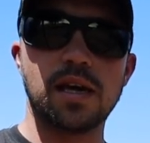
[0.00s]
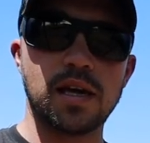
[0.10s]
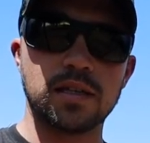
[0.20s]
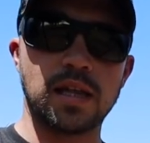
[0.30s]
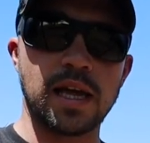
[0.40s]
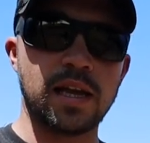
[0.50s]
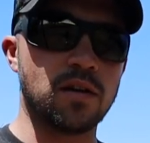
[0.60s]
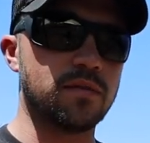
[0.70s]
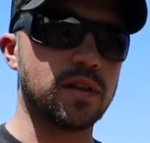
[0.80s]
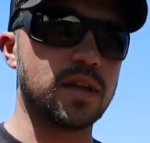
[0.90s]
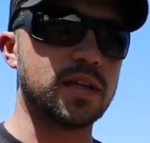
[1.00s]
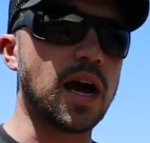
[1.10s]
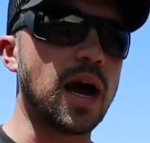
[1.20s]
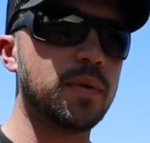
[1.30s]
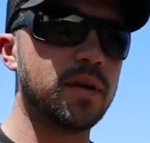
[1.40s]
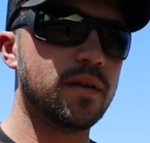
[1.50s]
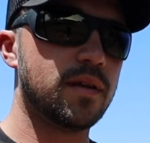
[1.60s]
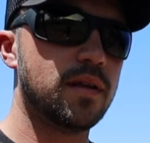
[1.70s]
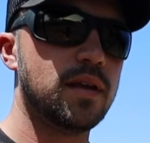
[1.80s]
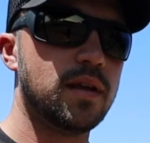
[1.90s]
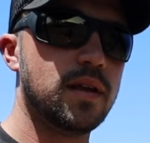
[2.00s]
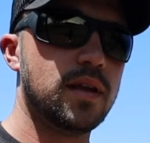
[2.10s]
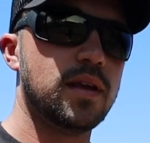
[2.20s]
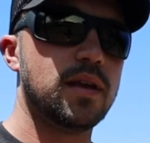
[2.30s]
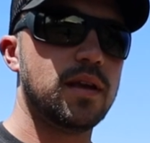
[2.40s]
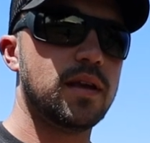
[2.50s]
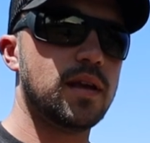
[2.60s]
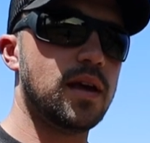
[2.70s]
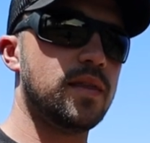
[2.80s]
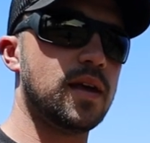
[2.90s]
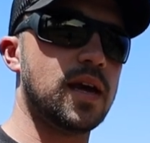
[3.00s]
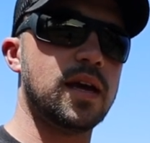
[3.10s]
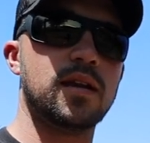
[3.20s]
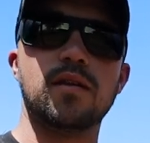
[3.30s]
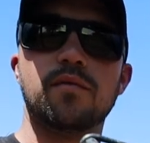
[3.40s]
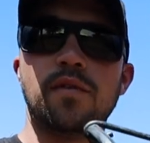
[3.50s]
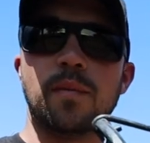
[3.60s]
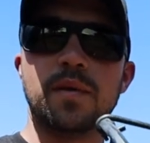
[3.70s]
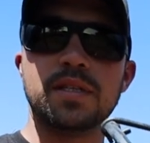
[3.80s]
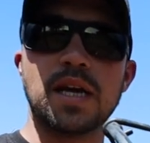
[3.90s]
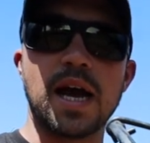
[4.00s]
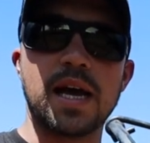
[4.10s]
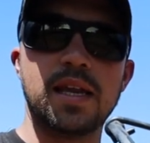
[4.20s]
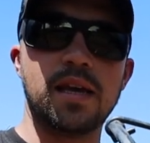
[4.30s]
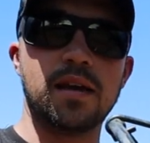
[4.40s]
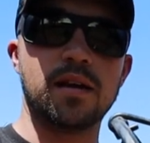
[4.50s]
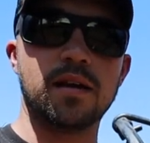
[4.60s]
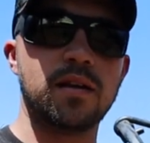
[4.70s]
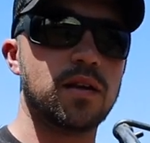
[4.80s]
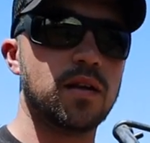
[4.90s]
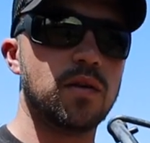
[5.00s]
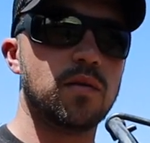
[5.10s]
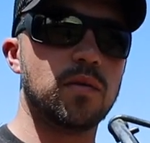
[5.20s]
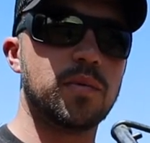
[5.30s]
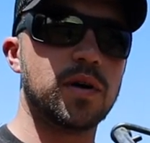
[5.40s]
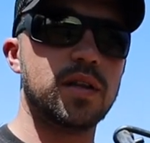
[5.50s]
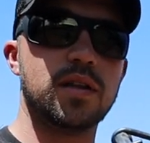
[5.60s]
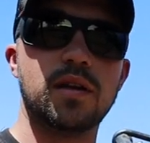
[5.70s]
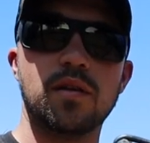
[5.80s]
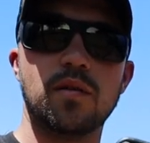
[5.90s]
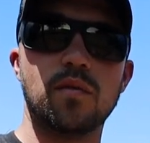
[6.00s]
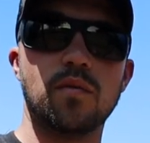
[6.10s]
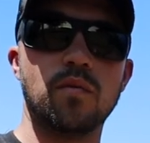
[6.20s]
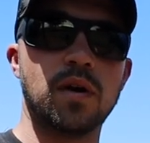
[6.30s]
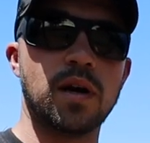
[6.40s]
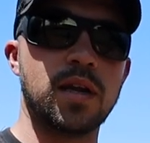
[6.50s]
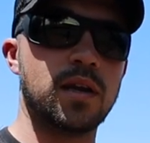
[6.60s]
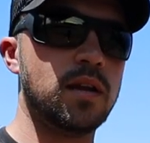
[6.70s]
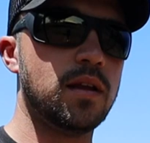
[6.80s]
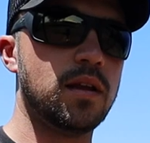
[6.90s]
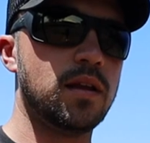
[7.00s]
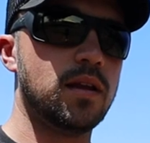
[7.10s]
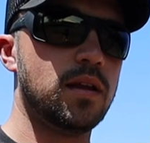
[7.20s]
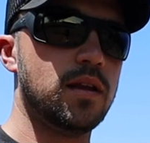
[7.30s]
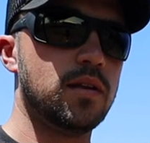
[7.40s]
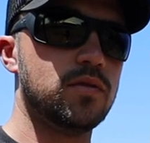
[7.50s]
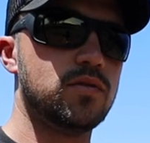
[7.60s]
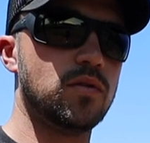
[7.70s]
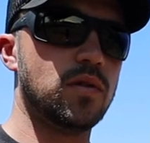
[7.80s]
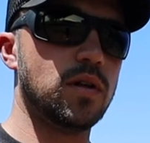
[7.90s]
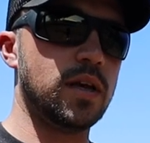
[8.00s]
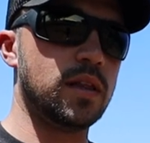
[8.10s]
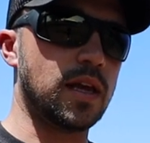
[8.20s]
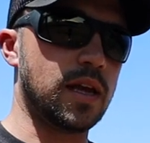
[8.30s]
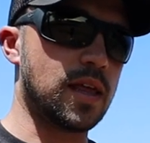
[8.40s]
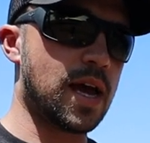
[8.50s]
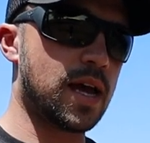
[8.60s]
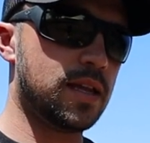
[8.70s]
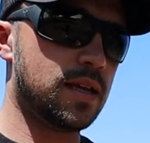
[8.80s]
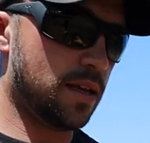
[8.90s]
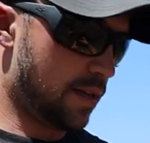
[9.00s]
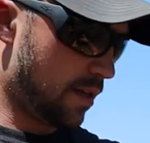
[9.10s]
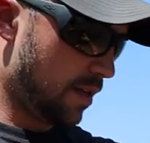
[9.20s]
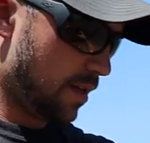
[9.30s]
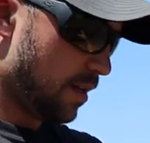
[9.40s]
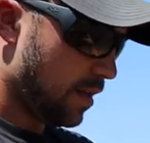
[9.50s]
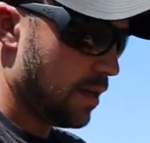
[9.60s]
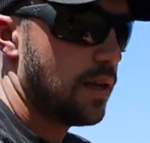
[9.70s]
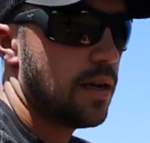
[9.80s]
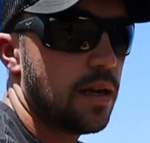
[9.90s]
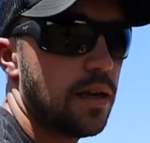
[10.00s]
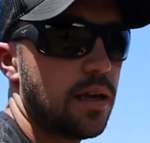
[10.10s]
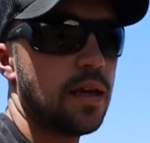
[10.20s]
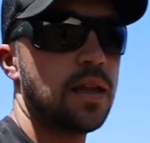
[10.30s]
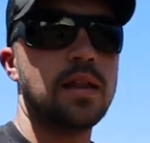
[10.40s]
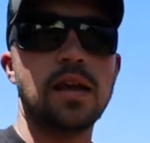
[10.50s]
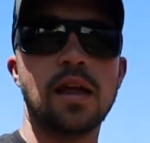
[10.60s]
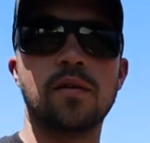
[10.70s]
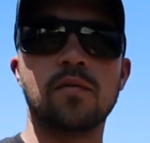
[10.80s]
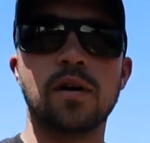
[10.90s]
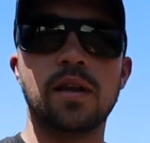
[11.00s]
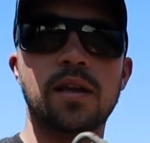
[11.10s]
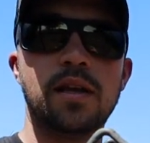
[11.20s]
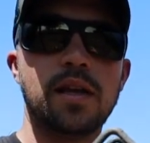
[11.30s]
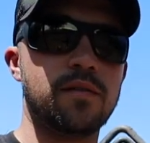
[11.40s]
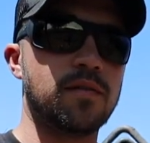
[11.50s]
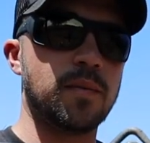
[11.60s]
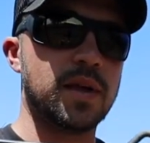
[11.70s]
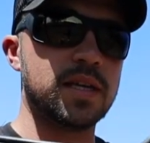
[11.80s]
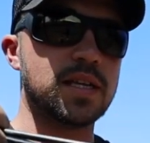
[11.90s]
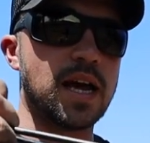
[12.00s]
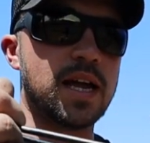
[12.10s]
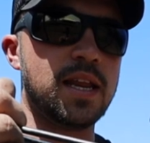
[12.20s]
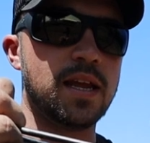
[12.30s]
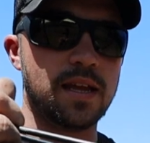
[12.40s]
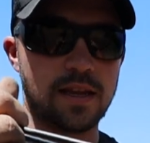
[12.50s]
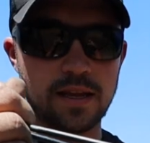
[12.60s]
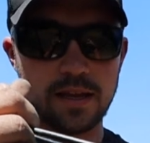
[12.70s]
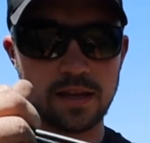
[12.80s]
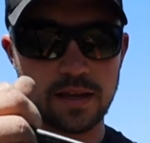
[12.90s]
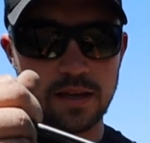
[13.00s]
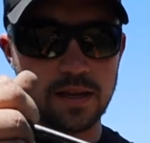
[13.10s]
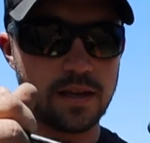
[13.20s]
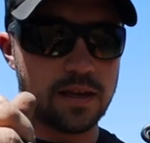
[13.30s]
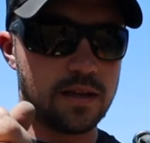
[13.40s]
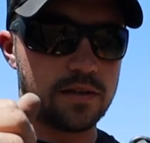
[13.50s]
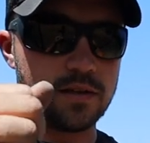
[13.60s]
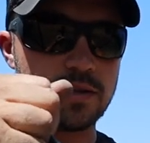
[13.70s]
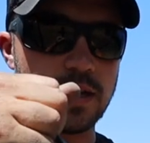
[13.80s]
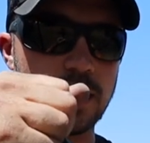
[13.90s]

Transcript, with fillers: is laying over the top, and then from the side here we'll put one tool in like that, and then the other one in from this side just